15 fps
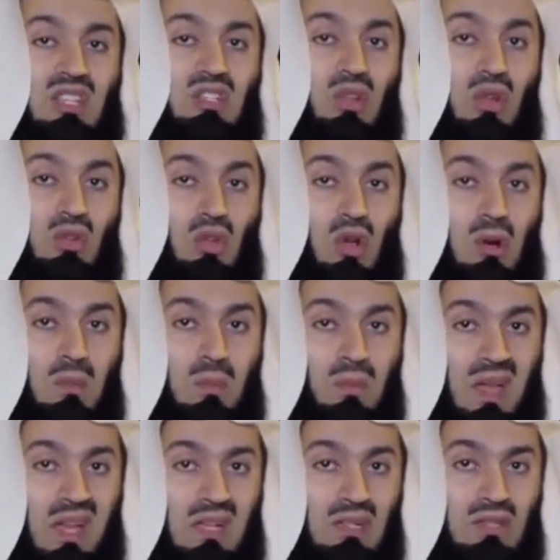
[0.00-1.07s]
She's not
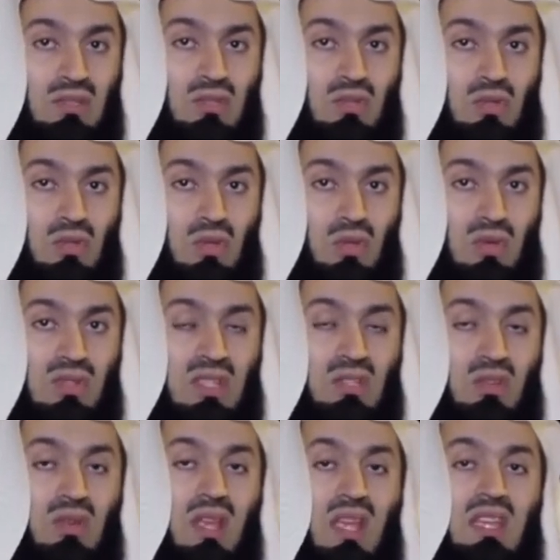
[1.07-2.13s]
compelled to use
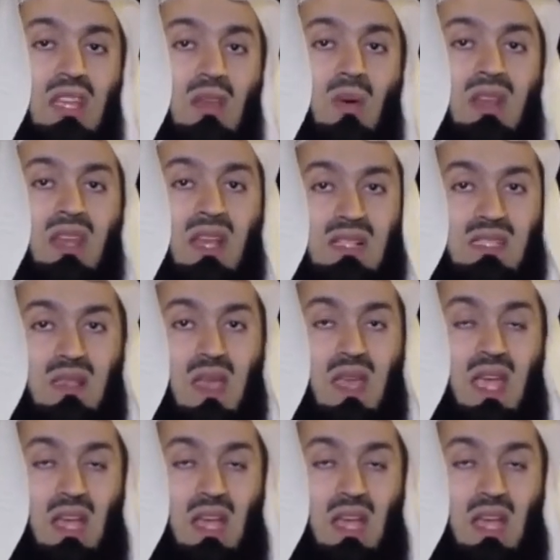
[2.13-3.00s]
it on anyone else.